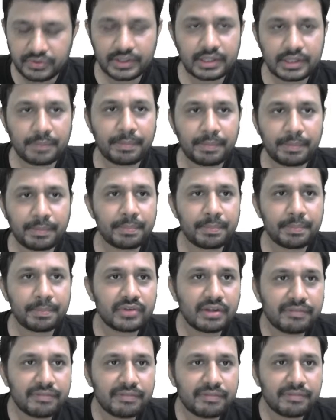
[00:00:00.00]
the purpose
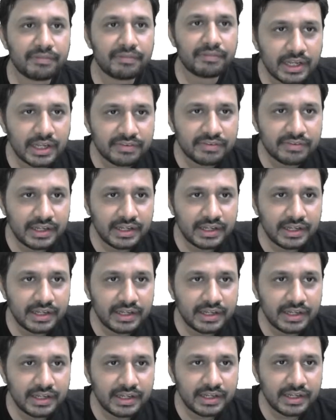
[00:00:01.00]
of Fourier series
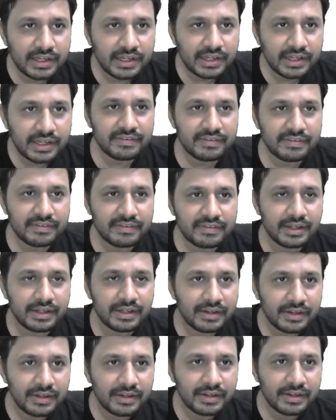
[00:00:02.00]
is that,
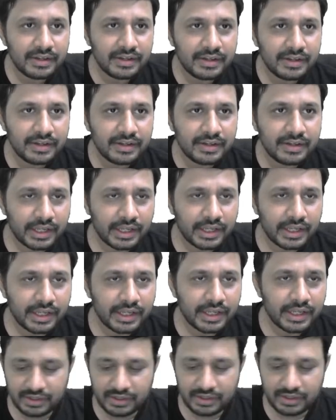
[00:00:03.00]
look here,
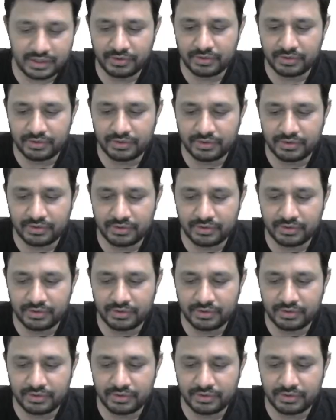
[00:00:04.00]
if you